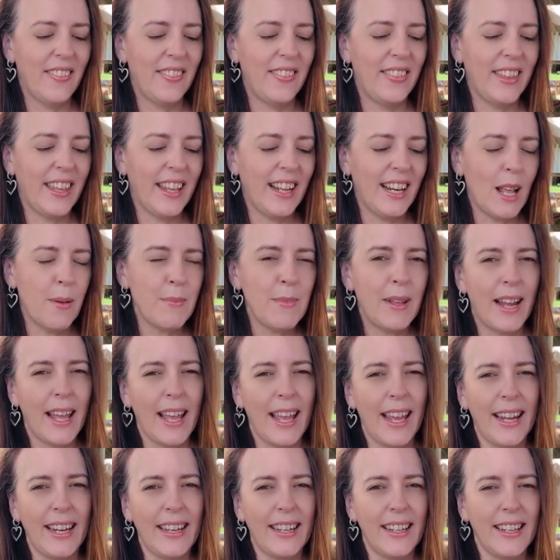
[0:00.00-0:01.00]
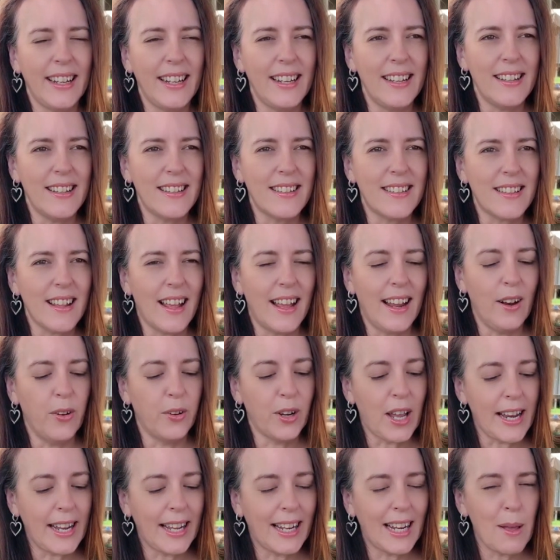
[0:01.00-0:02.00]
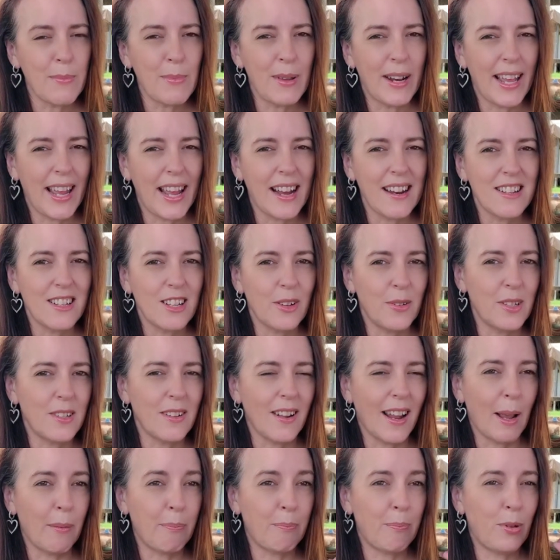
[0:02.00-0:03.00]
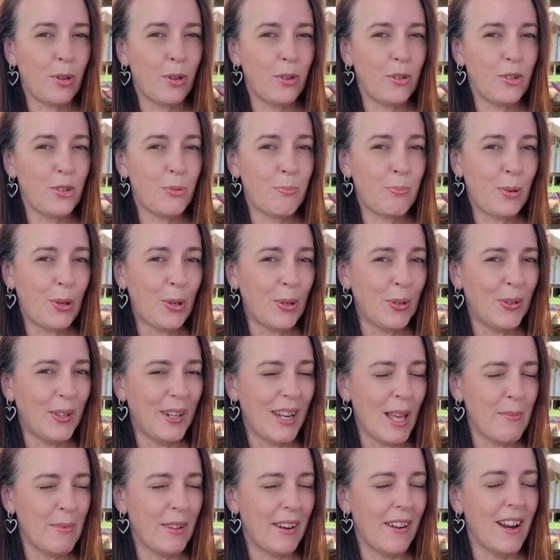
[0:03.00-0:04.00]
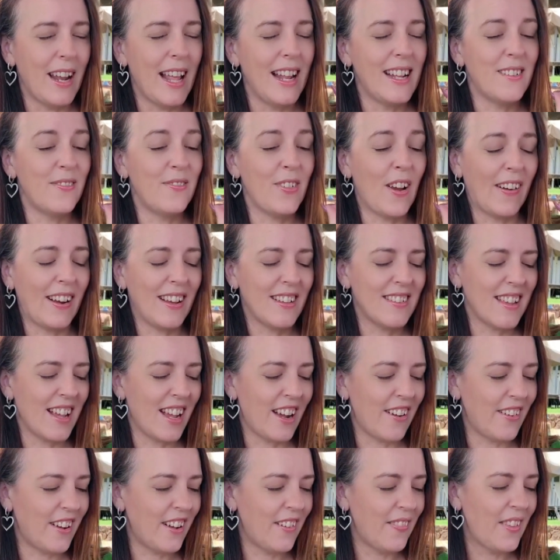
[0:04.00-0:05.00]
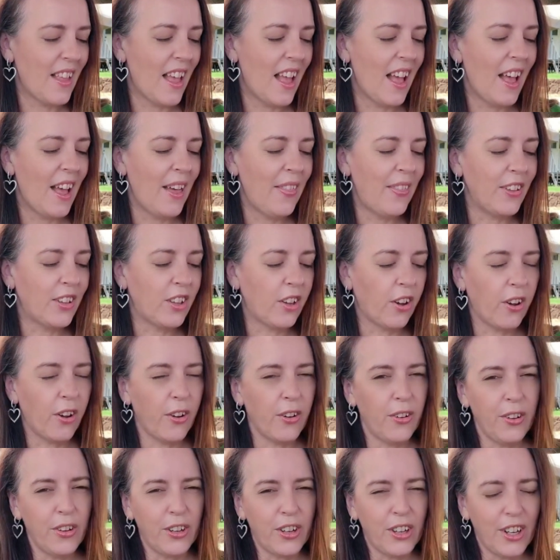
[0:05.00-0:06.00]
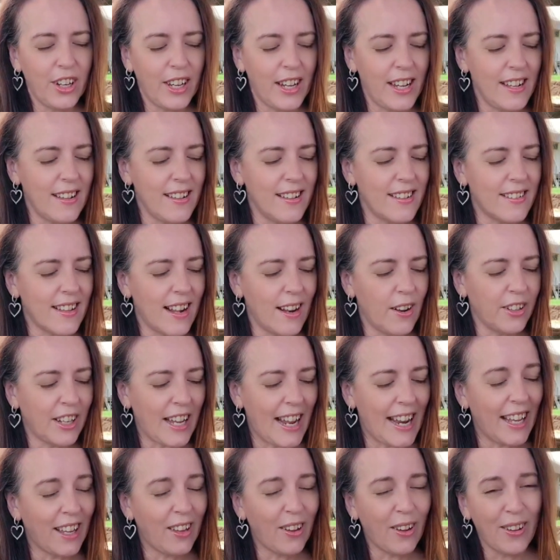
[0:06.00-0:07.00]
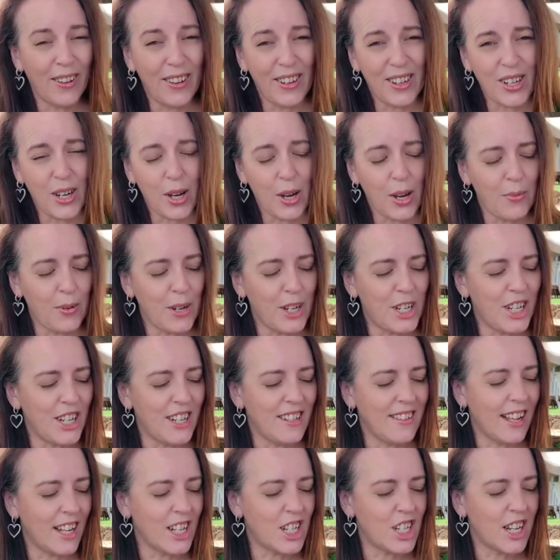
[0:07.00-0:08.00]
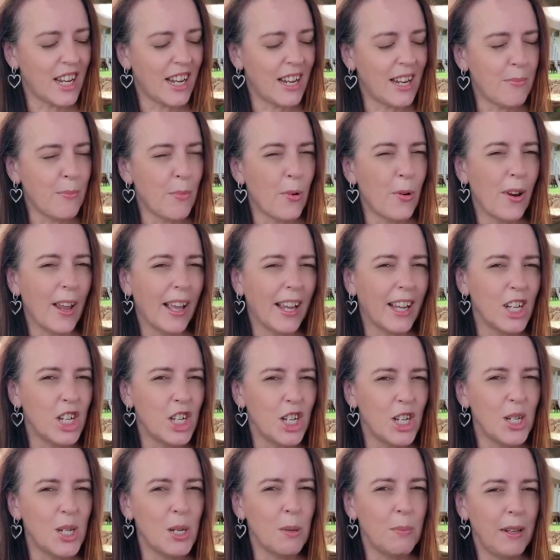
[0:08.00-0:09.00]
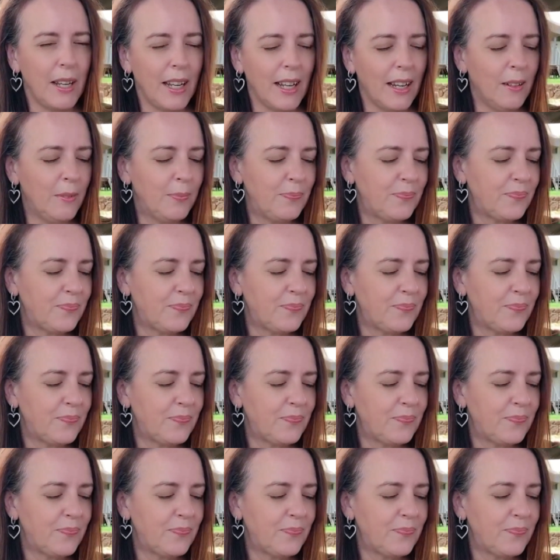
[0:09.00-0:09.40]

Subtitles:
The lemonade is an organic lemonade, so it's like pure lemon. It's very sour. The Coke is an organic Coke, which is actually more like a ginger beer